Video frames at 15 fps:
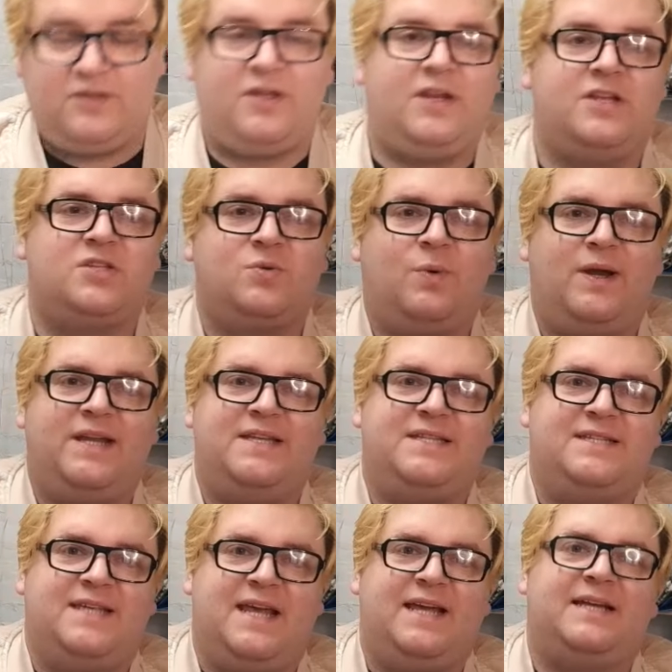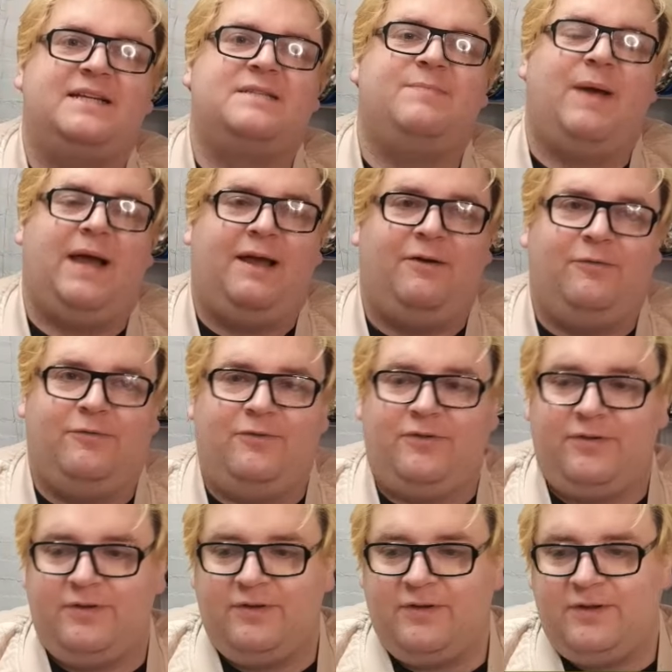You're looking at
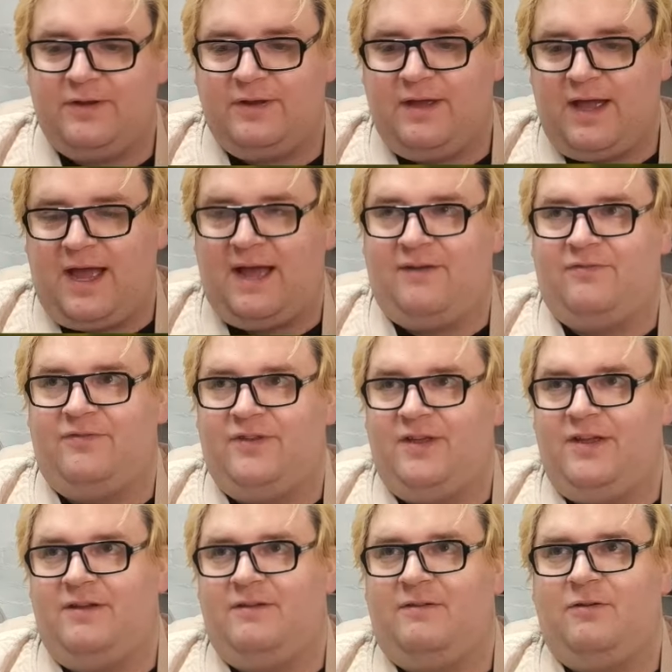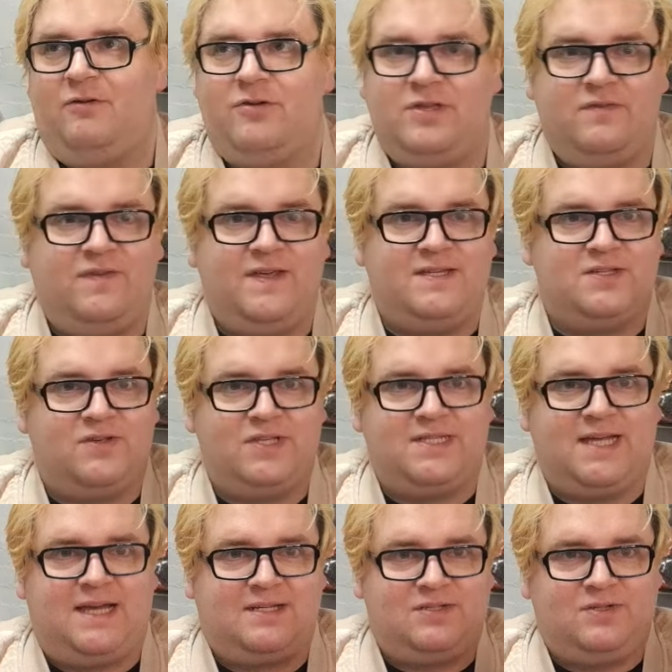£26 after all your fees,
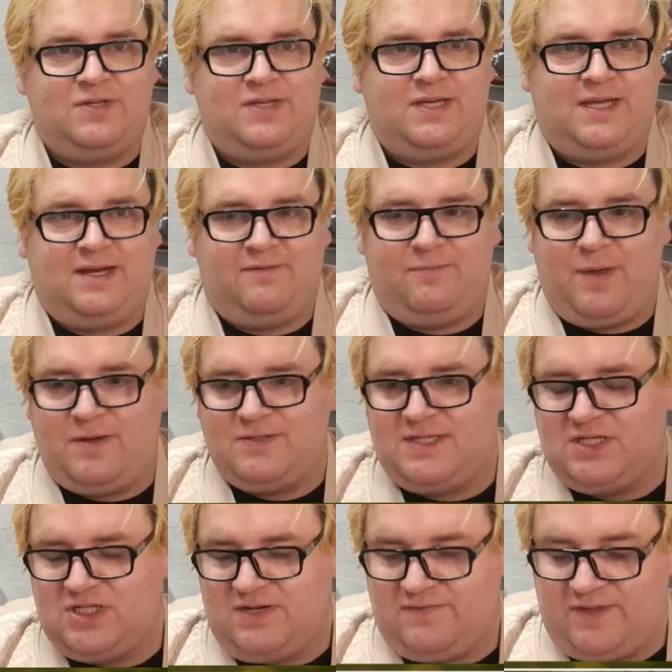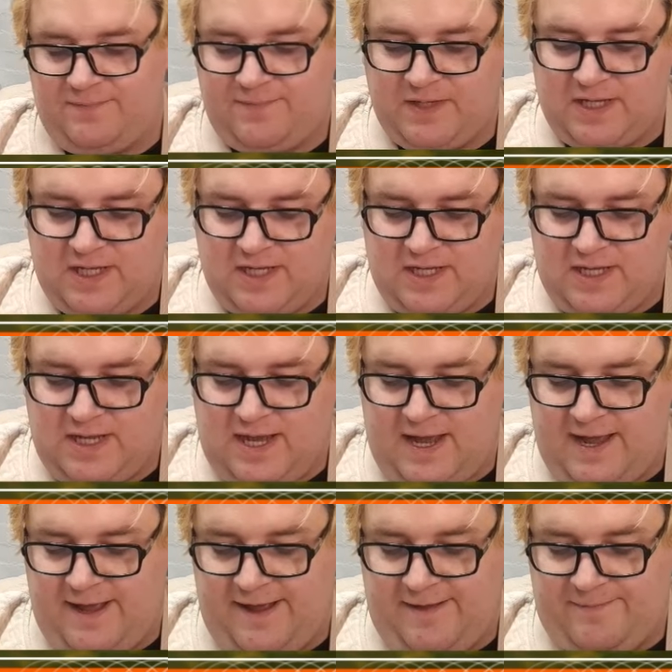all your tax, all your kind of postage and
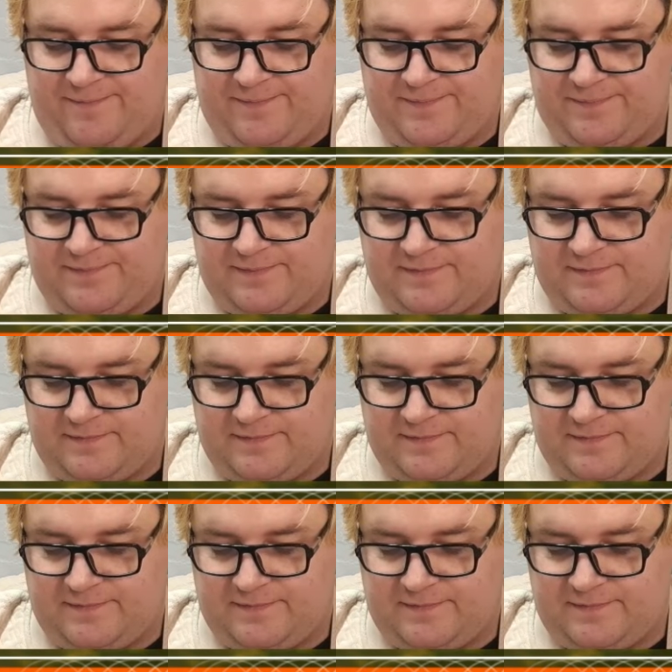everything.